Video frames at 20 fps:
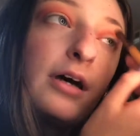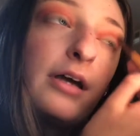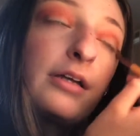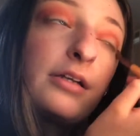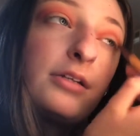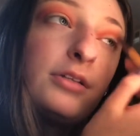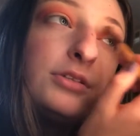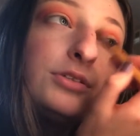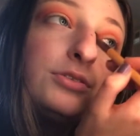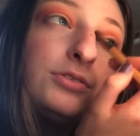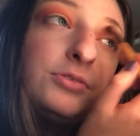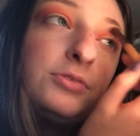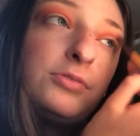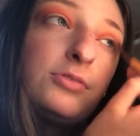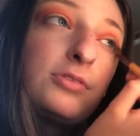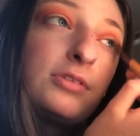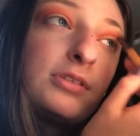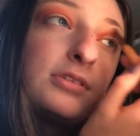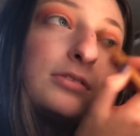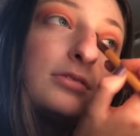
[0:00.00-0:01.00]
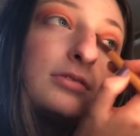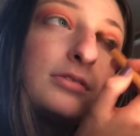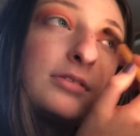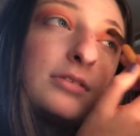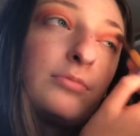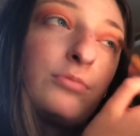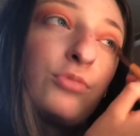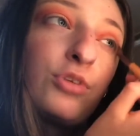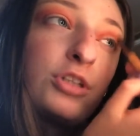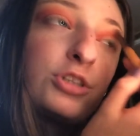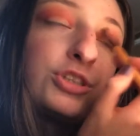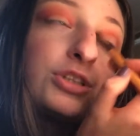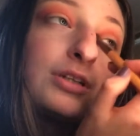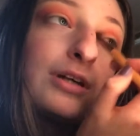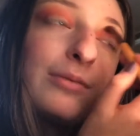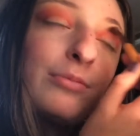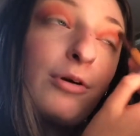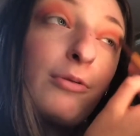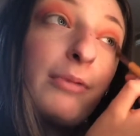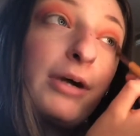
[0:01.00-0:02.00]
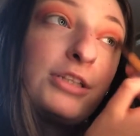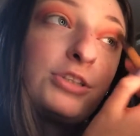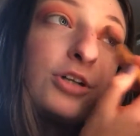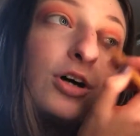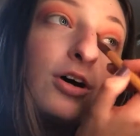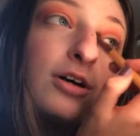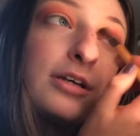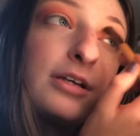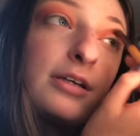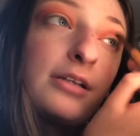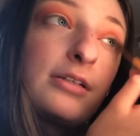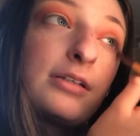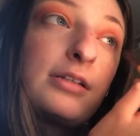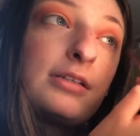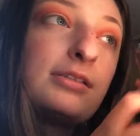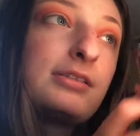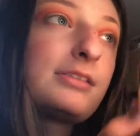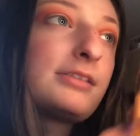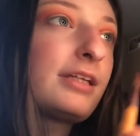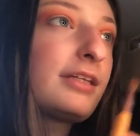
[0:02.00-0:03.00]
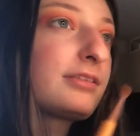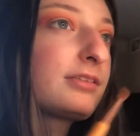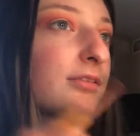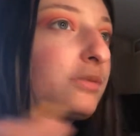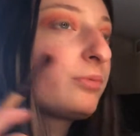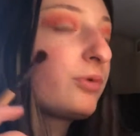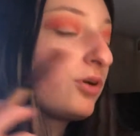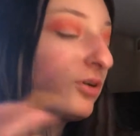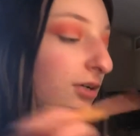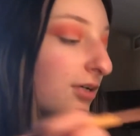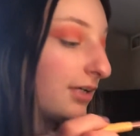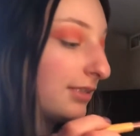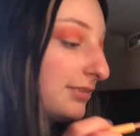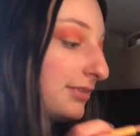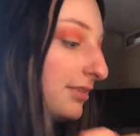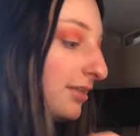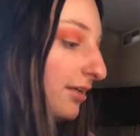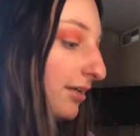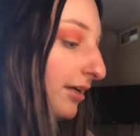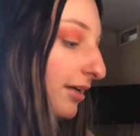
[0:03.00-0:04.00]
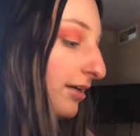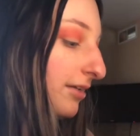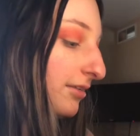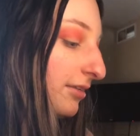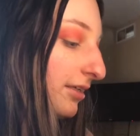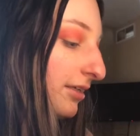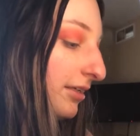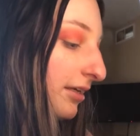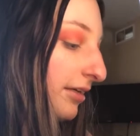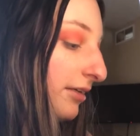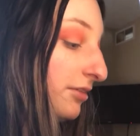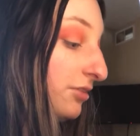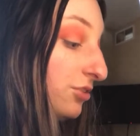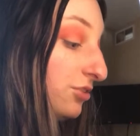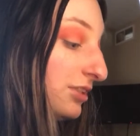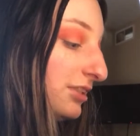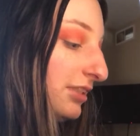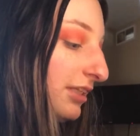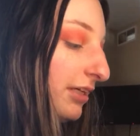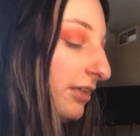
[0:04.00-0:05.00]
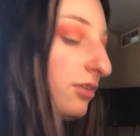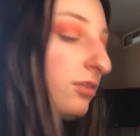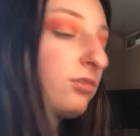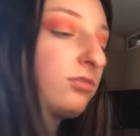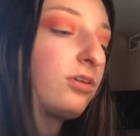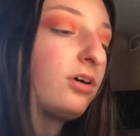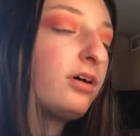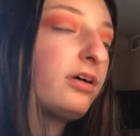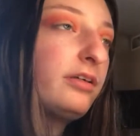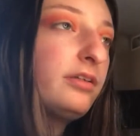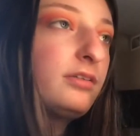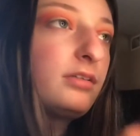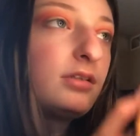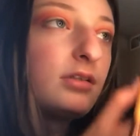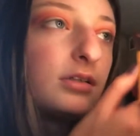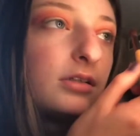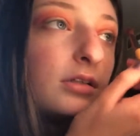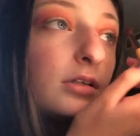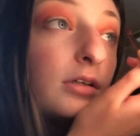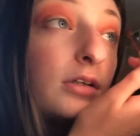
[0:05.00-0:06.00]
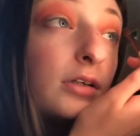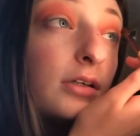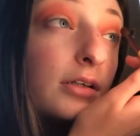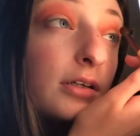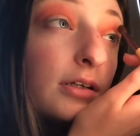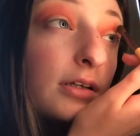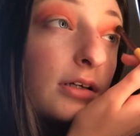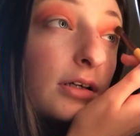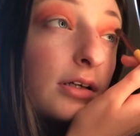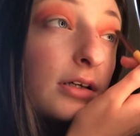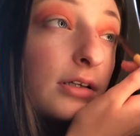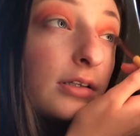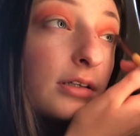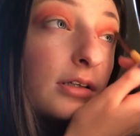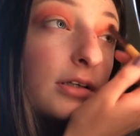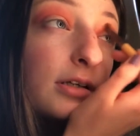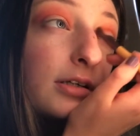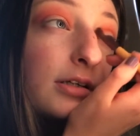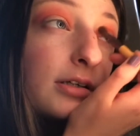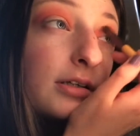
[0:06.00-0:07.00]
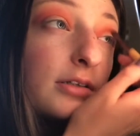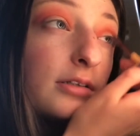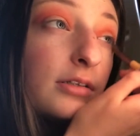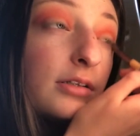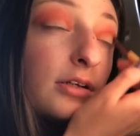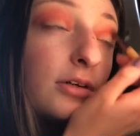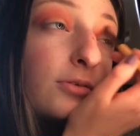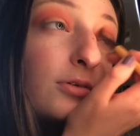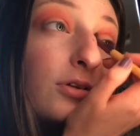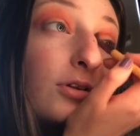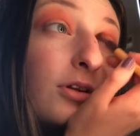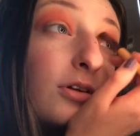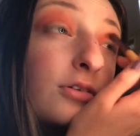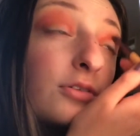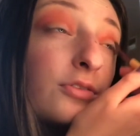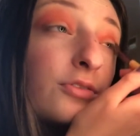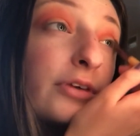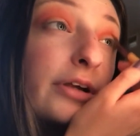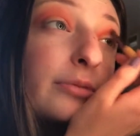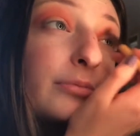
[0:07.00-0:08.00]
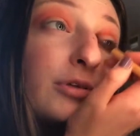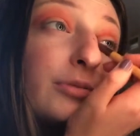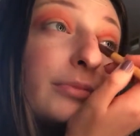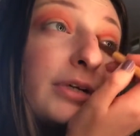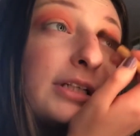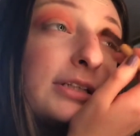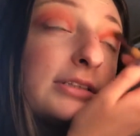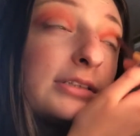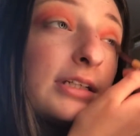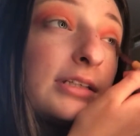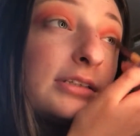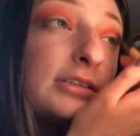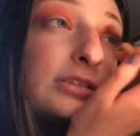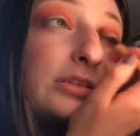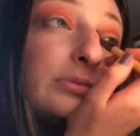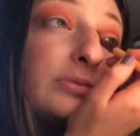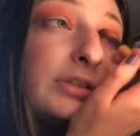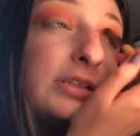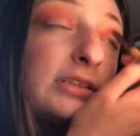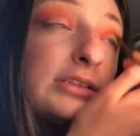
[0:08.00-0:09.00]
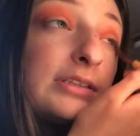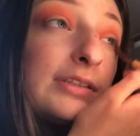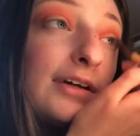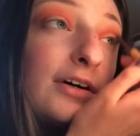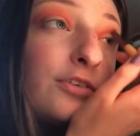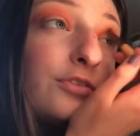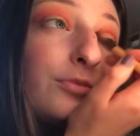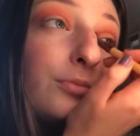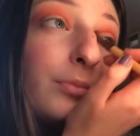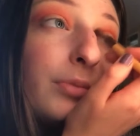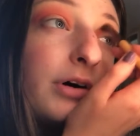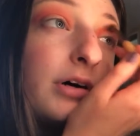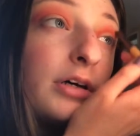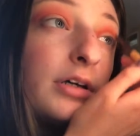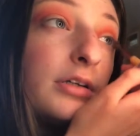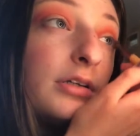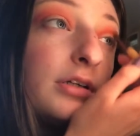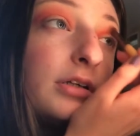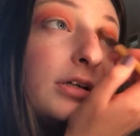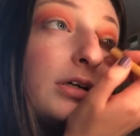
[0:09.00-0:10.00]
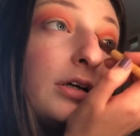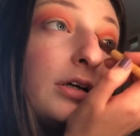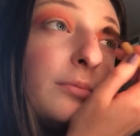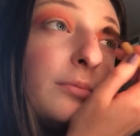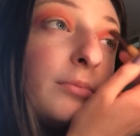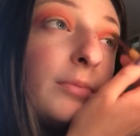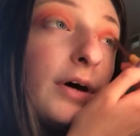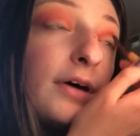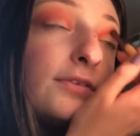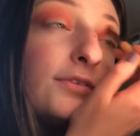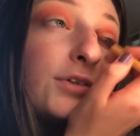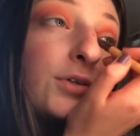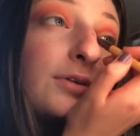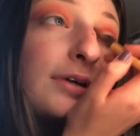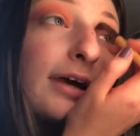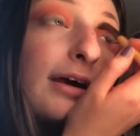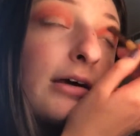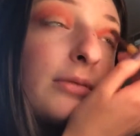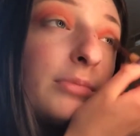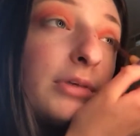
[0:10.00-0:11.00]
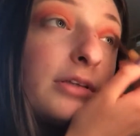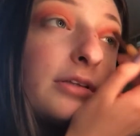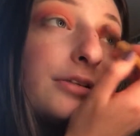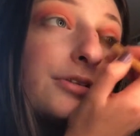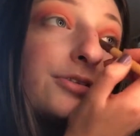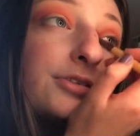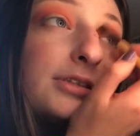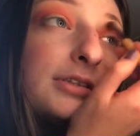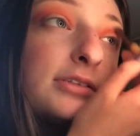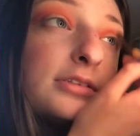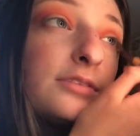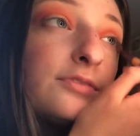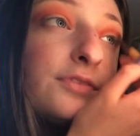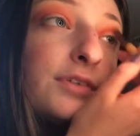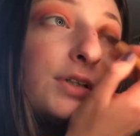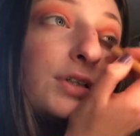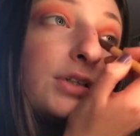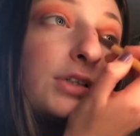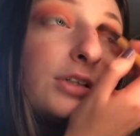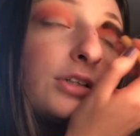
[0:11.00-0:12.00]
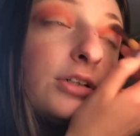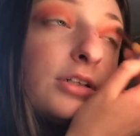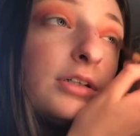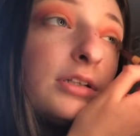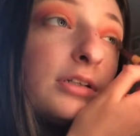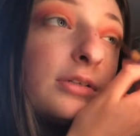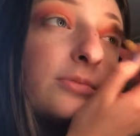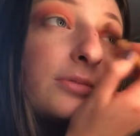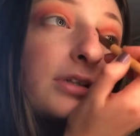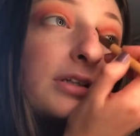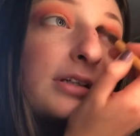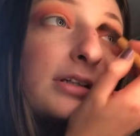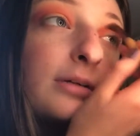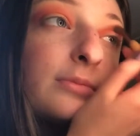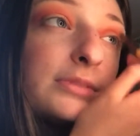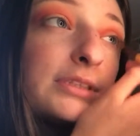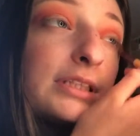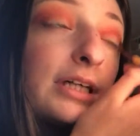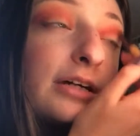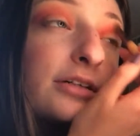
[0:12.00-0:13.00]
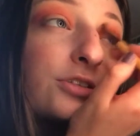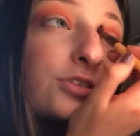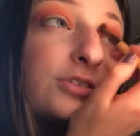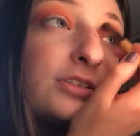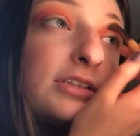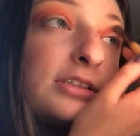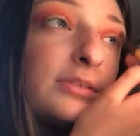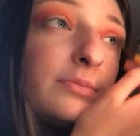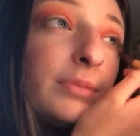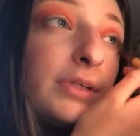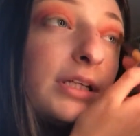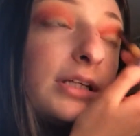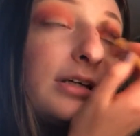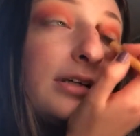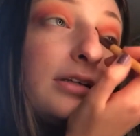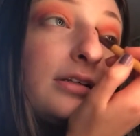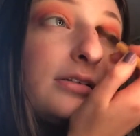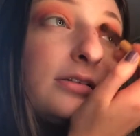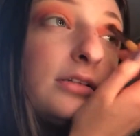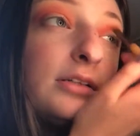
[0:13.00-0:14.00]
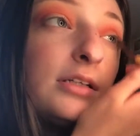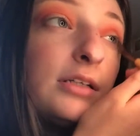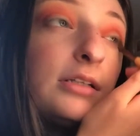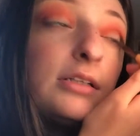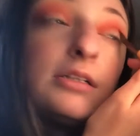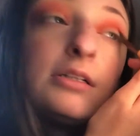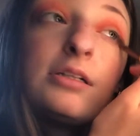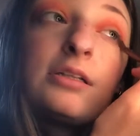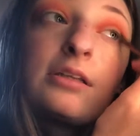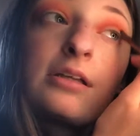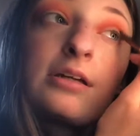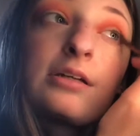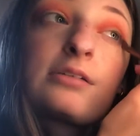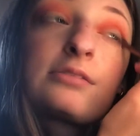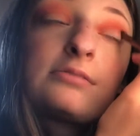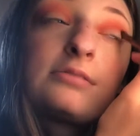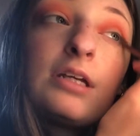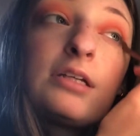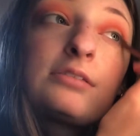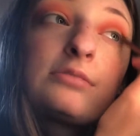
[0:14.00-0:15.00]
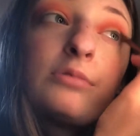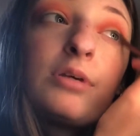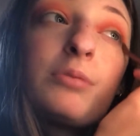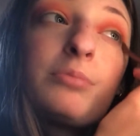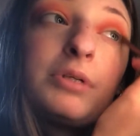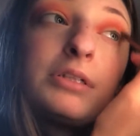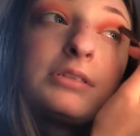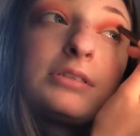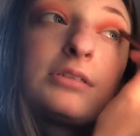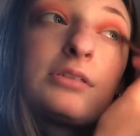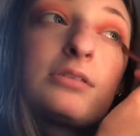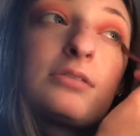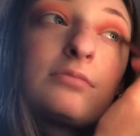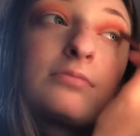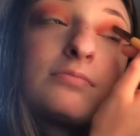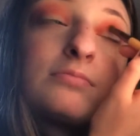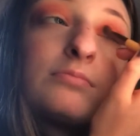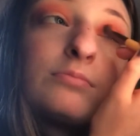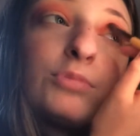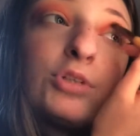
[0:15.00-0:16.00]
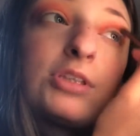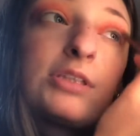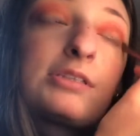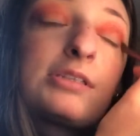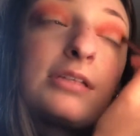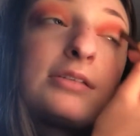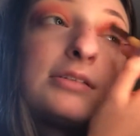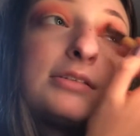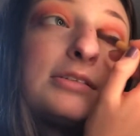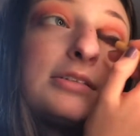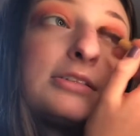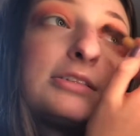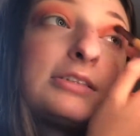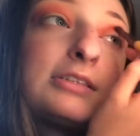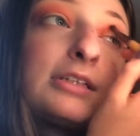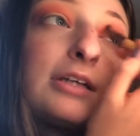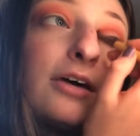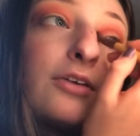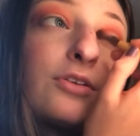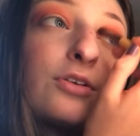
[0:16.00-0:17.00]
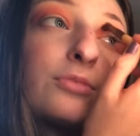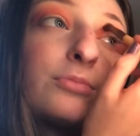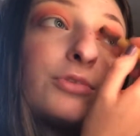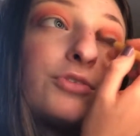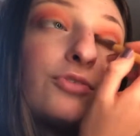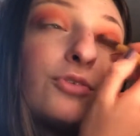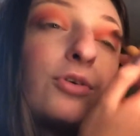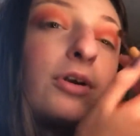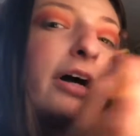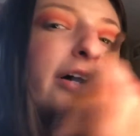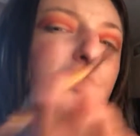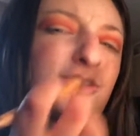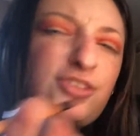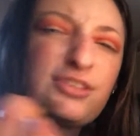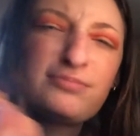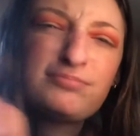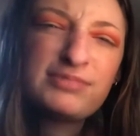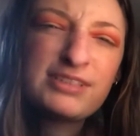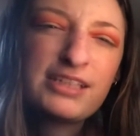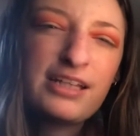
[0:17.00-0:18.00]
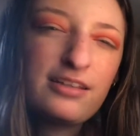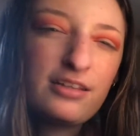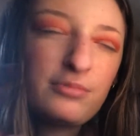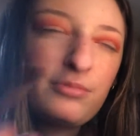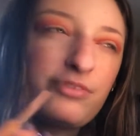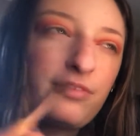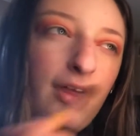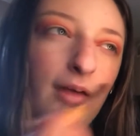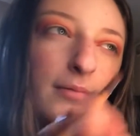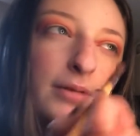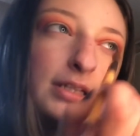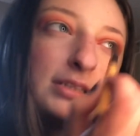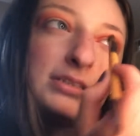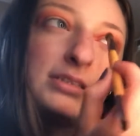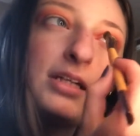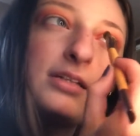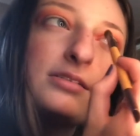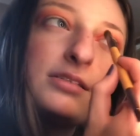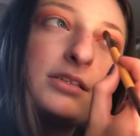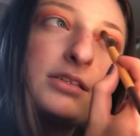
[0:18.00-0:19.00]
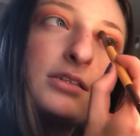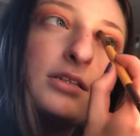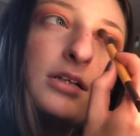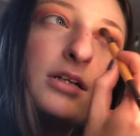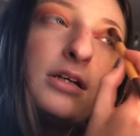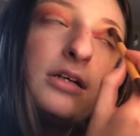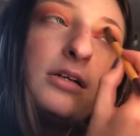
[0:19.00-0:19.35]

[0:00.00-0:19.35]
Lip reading: I could use some brushing up on my talking, because that's the part I suck at. Like, I understand a lot, and, like, you know, a lot of grammar makes sense to me and stuff, but my vocabulary isn't very good, and when it comes to actually speaking, it, like, takes me a bit to put the sentences together before I actually say them, if that makes sense.